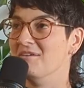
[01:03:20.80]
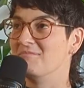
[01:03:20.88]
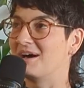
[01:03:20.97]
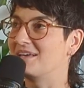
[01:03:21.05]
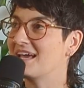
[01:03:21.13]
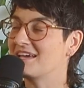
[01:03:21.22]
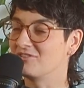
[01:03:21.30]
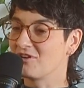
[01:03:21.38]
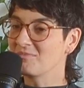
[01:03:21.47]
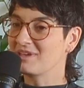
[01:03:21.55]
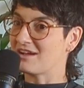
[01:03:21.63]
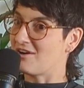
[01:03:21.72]
but yeah,
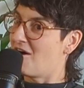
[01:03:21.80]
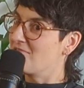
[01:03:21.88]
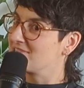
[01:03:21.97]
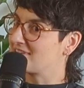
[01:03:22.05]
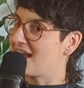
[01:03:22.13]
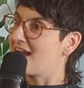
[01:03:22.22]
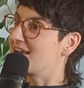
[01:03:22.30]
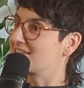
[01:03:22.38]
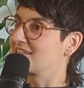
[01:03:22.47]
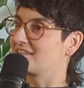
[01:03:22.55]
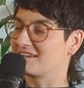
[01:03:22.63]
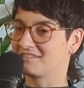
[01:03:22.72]
normally I always ask.
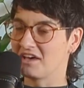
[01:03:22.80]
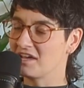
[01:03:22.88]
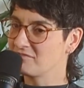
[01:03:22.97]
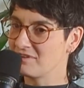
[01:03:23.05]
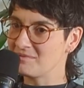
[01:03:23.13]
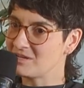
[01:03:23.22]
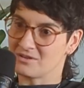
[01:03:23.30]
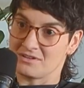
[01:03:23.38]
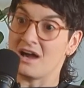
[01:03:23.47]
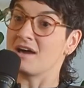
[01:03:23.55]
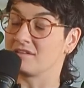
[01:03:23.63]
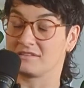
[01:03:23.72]
And like, a lot of women
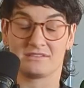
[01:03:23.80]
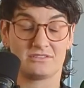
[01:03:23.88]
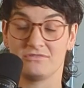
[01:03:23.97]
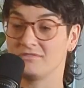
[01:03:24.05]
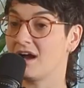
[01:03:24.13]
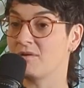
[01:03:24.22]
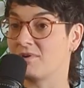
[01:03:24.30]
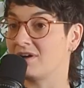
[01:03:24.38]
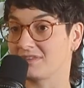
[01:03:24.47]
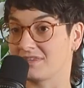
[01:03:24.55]
do not want